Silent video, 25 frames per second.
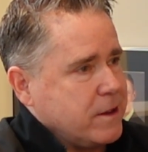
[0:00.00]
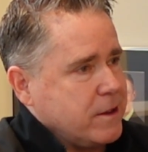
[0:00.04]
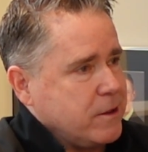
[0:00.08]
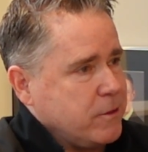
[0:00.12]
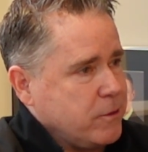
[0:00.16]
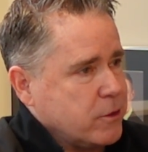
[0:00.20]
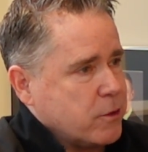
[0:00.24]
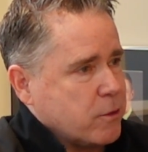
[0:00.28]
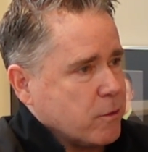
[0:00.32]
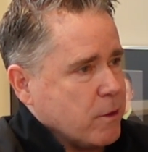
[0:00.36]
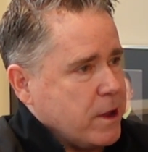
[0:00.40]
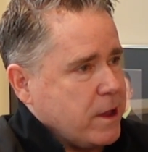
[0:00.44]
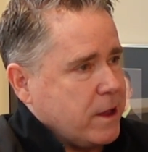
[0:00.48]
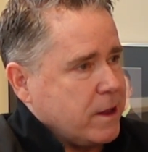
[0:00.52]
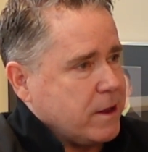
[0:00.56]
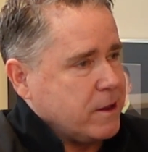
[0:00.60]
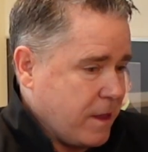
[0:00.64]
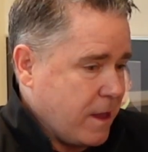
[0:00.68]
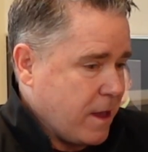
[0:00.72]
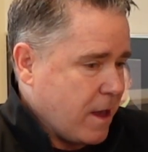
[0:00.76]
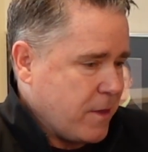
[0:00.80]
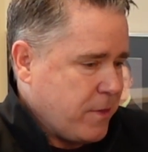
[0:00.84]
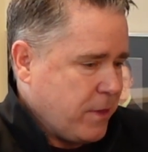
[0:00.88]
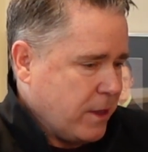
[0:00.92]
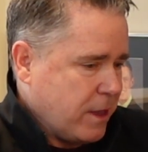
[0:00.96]
It was great.
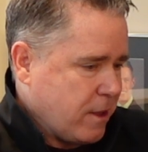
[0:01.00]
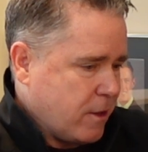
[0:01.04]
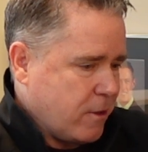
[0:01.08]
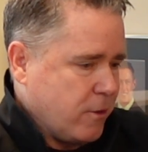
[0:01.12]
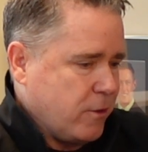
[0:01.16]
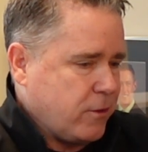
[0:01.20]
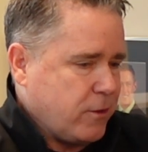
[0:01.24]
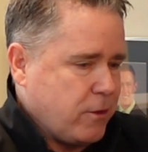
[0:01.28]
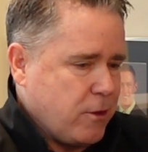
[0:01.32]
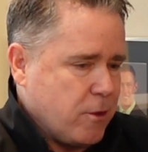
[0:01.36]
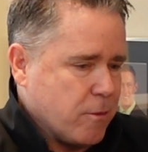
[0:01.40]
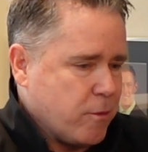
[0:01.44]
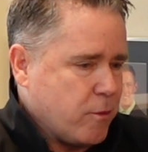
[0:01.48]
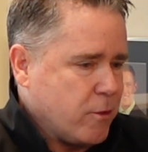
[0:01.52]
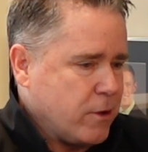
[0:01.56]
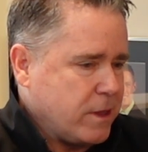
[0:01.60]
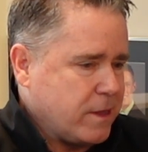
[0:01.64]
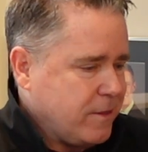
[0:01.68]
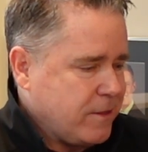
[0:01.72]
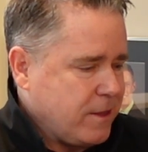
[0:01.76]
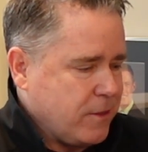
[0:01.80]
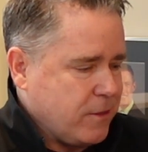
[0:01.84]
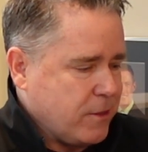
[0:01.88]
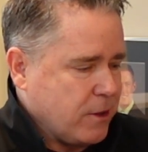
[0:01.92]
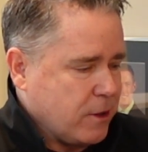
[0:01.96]
I think it goes to your point
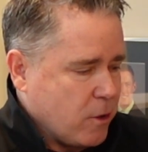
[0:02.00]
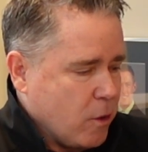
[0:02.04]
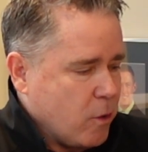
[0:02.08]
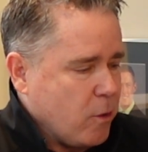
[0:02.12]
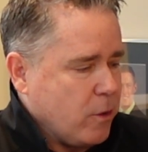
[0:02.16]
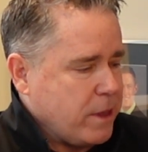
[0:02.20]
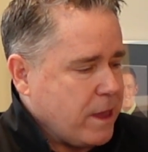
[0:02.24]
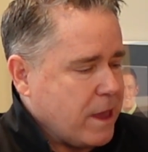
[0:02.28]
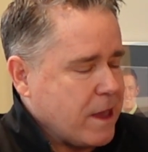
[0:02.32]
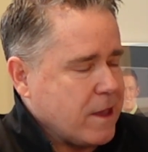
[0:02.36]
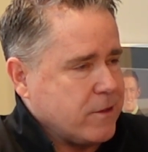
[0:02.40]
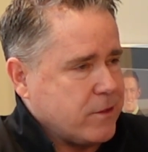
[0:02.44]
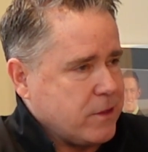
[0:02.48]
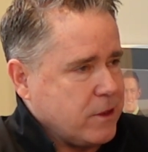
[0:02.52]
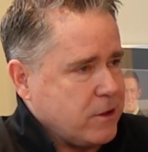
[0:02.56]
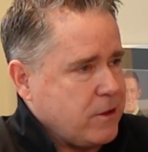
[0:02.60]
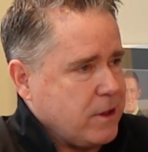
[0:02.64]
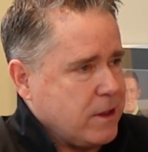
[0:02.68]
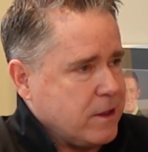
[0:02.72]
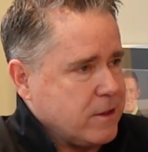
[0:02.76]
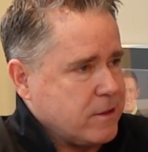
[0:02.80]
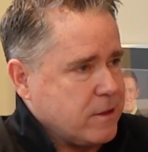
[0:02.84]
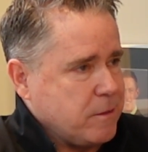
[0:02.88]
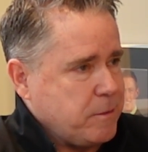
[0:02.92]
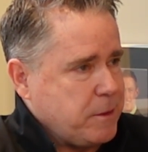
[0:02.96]
that the goalie has the
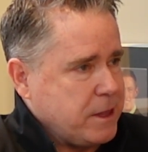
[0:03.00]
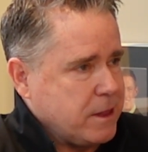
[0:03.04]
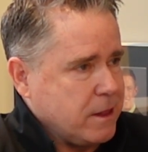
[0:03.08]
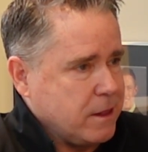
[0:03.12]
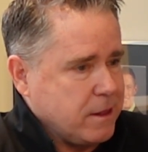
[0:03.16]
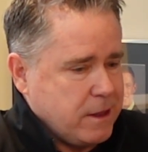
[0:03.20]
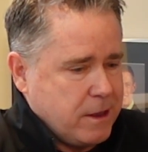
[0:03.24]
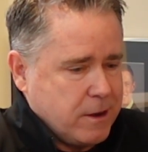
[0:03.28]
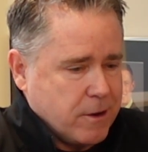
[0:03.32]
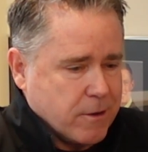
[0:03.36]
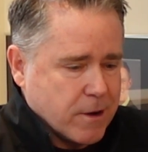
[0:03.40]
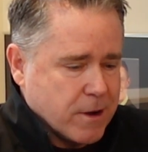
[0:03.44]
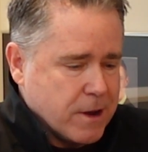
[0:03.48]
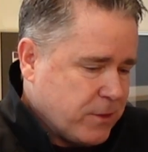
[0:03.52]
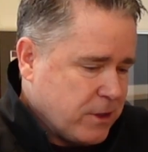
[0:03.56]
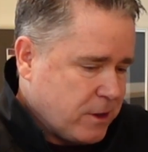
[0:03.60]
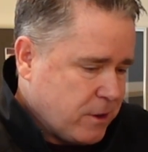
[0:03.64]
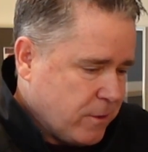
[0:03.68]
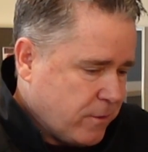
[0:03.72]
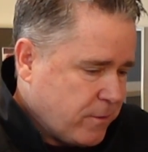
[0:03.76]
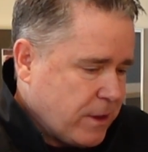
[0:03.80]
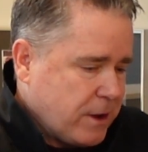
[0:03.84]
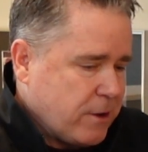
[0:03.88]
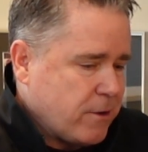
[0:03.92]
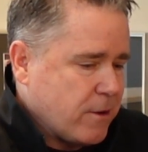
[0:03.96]
chance to be the leader. The
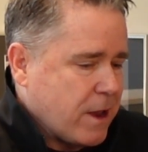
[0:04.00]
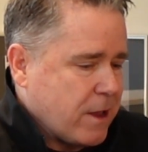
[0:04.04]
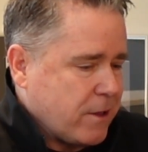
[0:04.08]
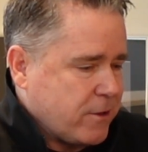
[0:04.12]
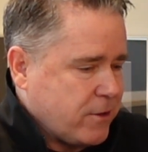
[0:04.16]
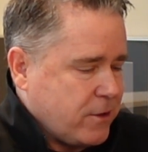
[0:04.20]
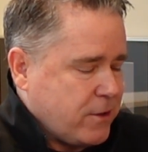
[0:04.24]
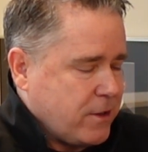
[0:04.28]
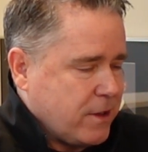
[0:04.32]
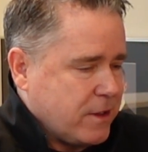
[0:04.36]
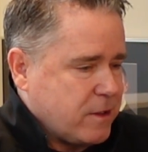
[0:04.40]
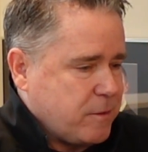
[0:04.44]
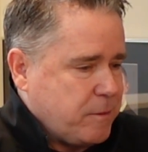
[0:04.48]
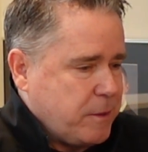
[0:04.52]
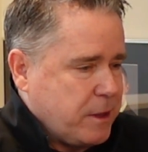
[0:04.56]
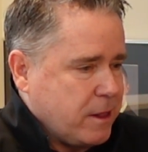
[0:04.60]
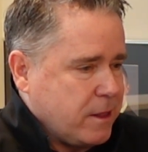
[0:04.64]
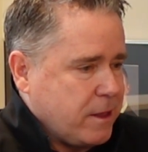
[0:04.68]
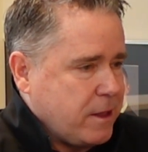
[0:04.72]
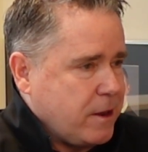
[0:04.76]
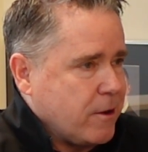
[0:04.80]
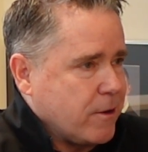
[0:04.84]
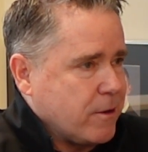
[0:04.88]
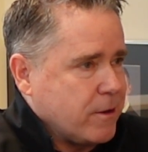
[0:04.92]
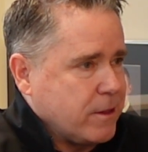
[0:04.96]
defender has the chance to be the
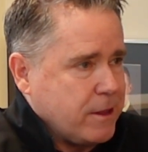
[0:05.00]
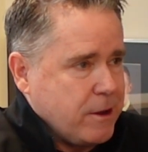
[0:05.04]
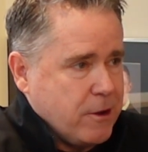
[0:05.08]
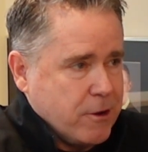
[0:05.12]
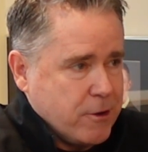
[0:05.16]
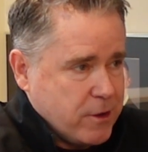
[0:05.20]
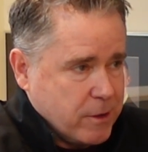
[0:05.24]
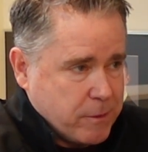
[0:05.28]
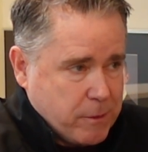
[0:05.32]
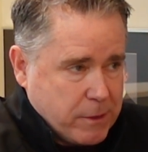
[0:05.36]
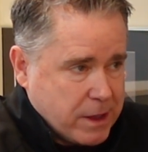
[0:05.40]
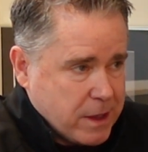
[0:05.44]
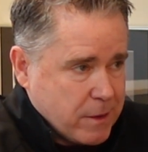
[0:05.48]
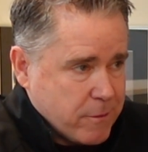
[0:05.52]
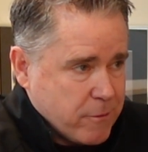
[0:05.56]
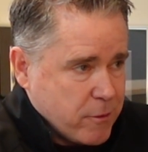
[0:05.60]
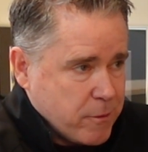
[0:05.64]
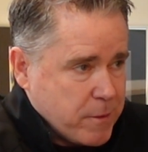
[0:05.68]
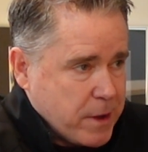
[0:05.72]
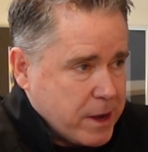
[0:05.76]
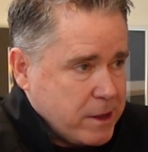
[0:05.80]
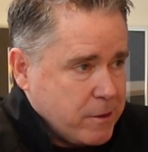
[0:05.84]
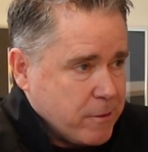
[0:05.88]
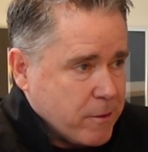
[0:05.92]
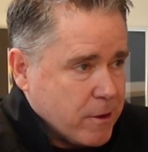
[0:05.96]
leader. Leadership can come from
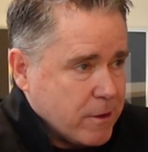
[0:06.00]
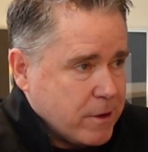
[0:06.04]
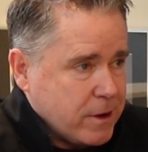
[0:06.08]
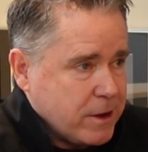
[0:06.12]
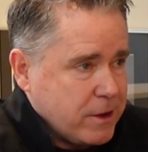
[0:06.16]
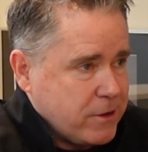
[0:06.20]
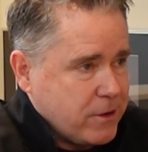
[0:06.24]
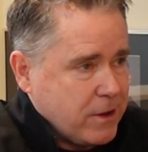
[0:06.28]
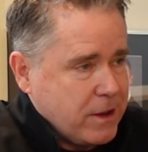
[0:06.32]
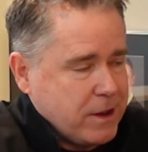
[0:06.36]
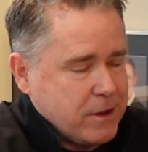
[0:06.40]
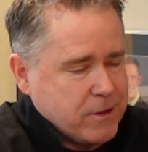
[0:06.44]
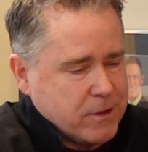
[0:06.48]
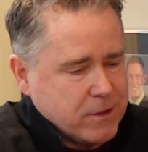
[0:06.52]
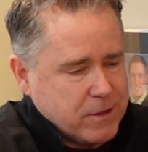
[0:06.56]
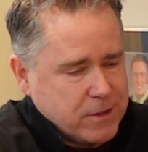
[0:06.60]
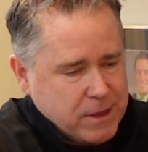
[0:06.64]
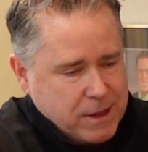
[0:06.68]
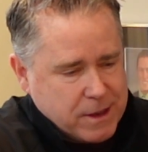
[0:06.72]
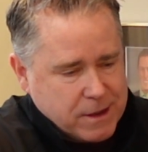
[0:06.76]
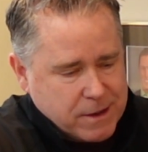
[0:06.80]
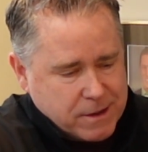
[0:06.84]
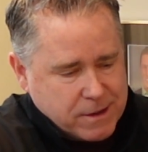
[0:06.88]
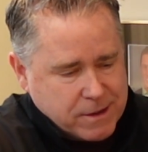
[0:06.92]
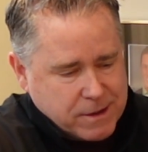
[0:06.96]
anywhere, and it changes
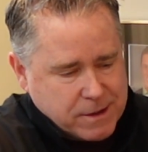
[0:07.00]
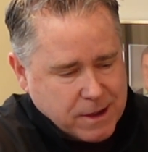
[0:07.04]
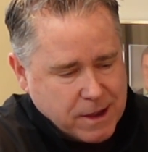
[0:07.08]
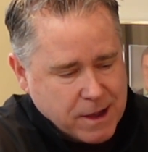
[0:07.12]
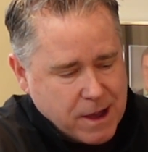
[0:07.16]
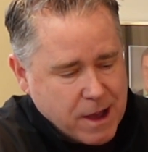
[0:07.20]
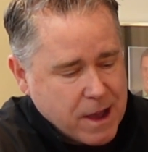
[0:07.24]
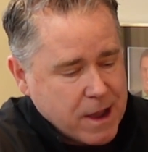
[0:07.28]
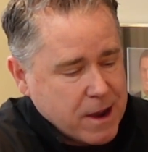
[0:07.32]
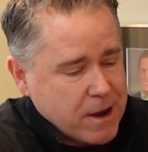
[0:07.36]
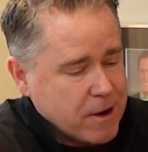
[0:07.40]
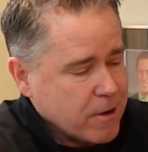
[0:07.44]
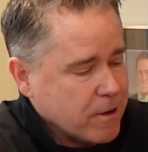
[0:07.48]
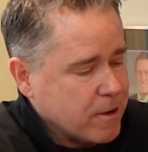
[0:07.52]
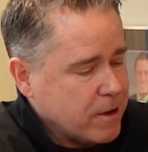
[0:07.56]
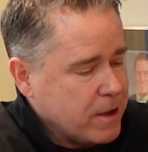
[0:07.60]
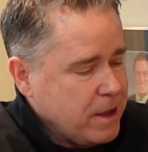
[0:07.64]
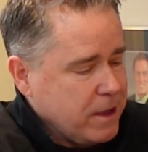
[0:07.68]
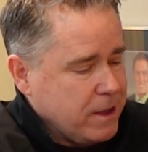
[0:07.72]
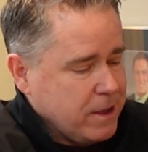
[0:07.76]
the entire